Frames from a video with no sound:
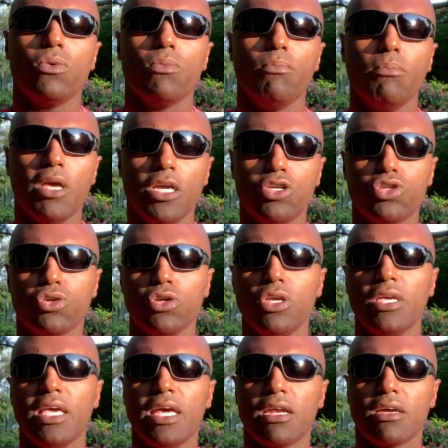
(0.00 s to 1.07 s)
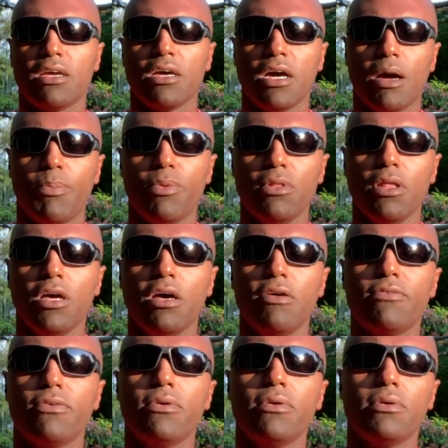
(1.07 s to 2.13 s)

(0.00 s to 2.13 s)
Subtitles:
make sure you get a couple of